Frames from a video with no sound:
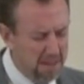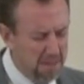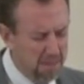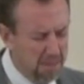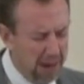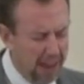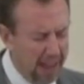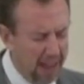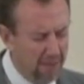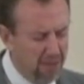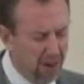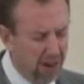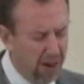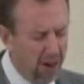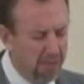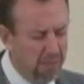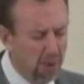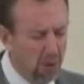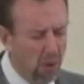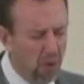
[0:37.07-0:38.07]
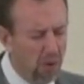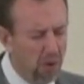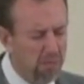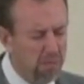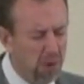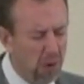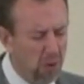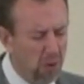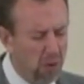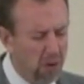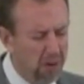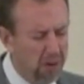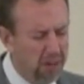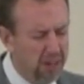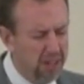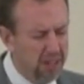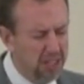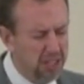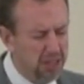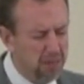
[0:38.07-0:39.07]
But I've learned more and more
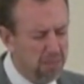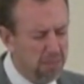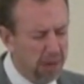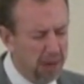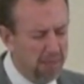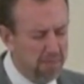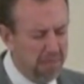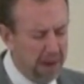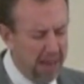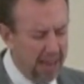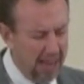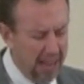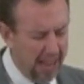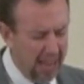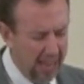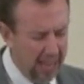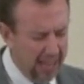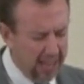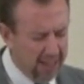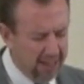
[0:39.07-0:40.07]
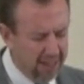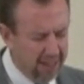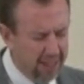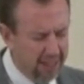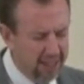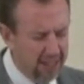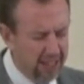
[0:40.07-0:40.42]
to put my hand